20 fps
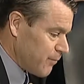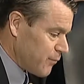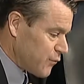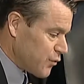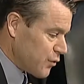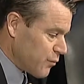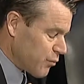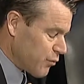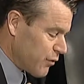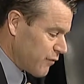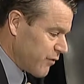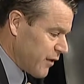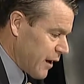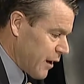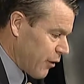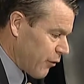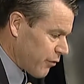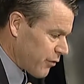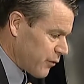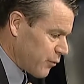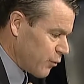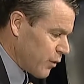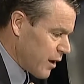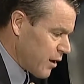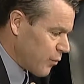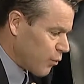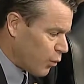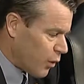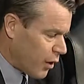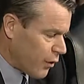to improve the health
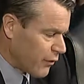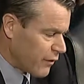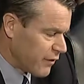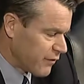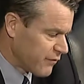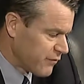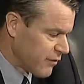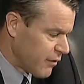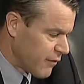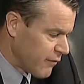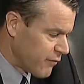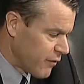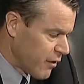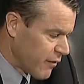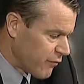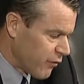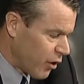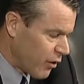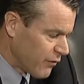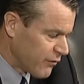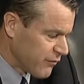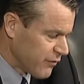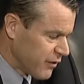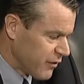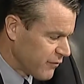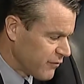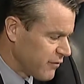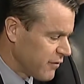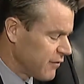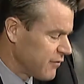and wellness of our
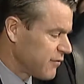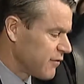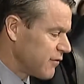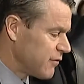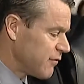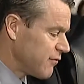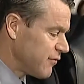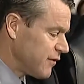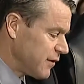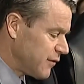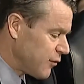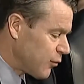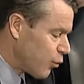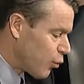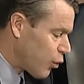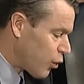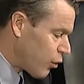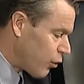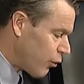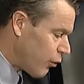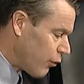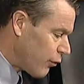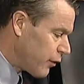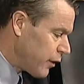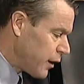citizens and to feed the world.